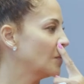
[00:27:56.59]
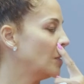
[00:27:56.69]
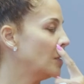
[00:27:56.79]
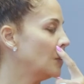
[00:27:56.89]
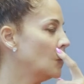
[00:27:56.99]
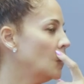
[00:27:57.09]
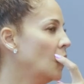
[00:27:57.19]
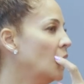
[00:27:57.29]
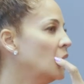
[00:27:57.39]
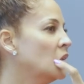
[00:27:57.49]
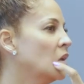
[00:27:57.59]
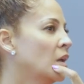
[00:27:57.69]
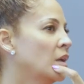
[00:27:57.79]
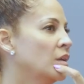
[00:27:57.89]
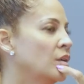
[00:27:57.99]
Right. And,
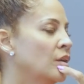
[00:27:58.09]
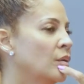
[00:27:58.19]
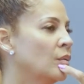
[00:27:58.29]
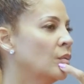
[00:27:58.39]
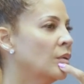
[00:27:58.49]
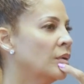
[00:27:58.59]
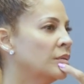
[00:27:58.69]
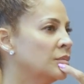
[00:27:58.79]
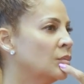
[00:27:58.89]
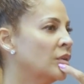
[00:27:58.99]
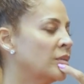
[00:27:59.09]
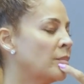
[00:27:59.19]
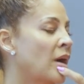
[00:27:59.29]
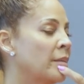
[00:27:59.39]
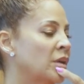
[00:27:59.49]
you know, with
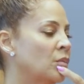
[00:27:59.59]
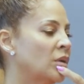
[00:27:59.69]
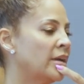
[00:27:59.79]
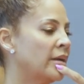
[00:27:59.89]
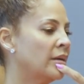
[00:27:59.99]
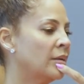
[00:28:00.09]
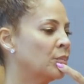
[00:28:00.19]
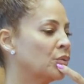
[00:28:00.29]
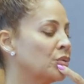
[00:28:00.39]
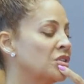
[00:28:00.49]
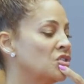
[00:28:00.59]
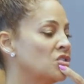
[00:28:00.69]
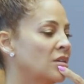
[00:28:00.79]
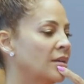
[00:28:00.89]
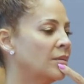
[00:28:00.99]
mommy, what I
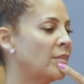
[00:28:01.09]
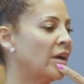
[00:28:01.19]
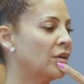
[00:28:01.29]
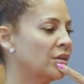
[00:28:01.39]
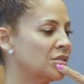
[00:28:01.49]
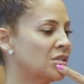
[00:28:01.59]
appreciate about her